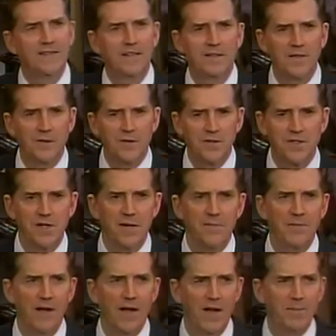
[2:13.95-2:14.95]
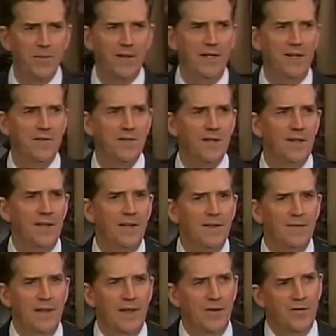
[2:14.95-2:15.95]
that there's some companies
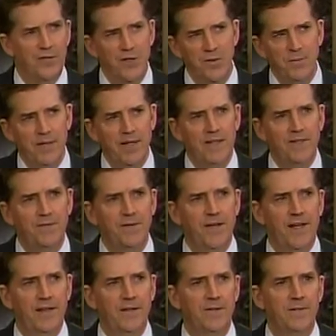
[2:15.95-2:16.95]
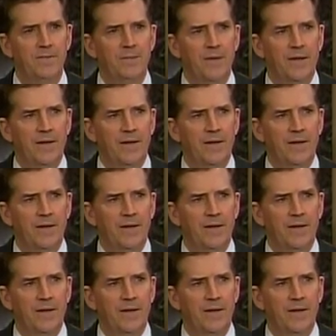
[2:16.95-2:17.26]
that are too big to fail,